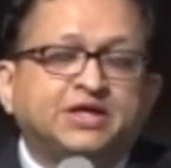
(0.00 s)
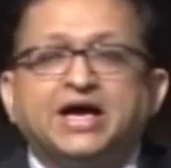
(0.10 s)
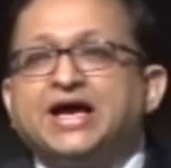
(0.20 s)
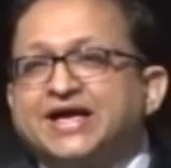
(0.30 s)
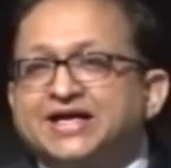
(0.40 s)

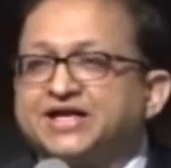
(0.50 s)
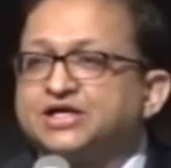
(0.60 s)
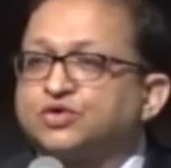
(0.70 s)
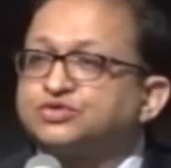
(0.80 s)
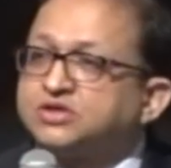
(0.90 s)
I get
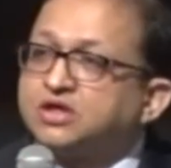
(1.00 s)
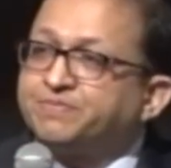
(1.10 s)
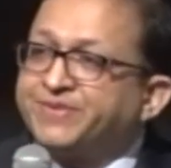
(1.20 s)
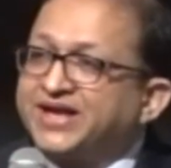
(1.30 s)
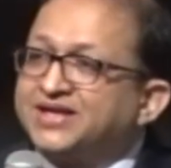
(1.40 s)
retrosternal
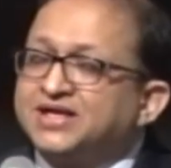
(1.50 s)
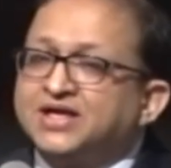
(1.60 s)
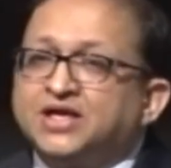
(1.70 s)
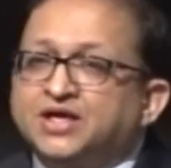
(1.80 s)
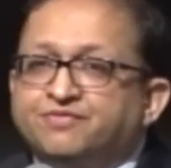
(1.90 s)
pain
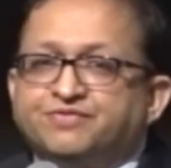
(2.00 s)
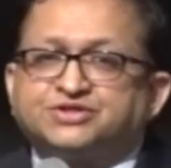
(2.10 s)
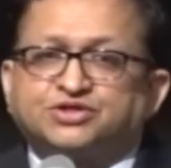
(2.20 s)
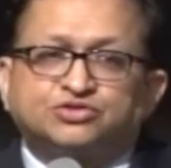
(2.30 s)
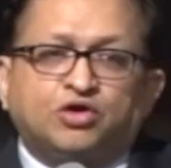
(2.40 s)
which
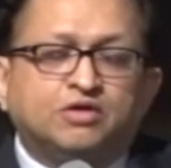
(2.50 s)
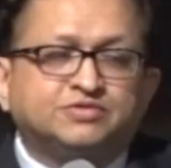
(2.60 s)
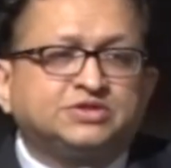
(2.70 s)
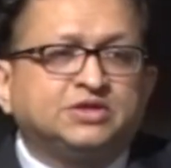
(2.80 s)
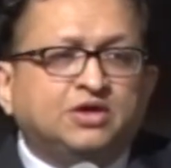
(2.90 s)

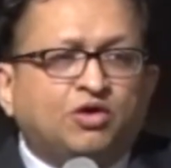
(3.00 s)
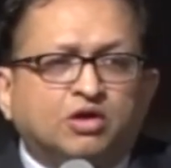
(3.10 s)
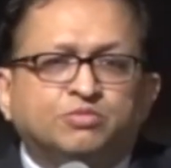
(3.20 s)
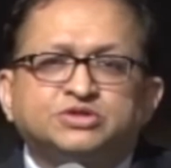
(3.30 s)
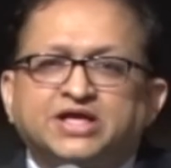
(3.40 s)
resolves
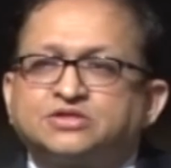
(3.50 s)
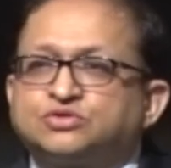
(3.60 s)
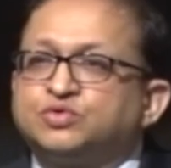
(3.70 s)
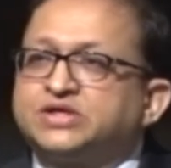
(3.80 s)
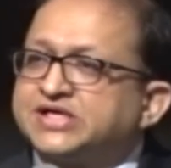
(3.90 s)
almost as
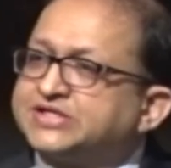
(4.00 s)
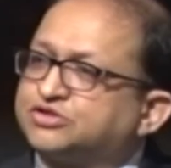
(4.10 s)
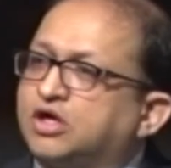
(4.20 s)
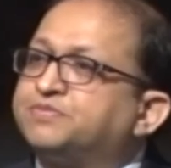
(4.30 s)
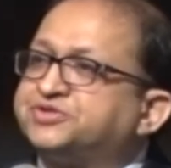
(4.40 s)
soon as I
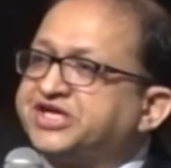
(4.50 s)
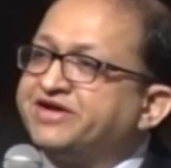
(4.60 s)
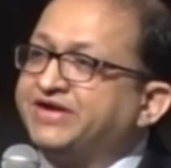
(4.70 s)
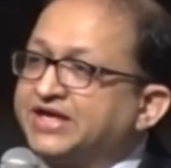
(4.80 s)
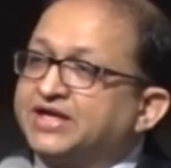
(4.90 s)
stop
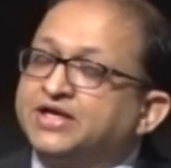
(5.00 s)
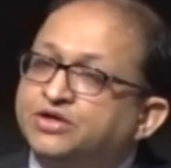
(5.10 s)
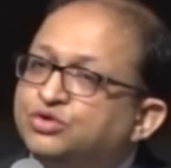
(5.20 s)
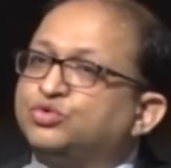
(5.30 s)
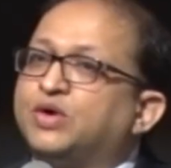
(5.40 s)
shaving.
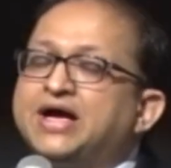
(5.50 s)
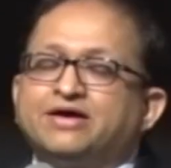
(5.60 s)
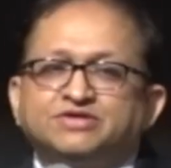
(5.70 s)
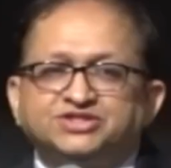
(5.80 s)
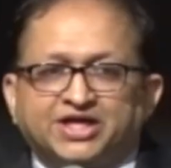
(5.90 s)
Do I have
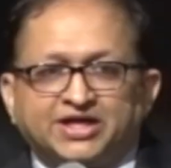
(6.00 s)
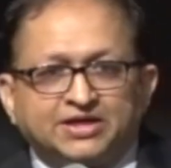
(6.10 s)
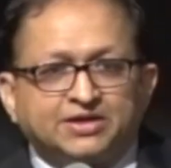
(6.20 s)
angina?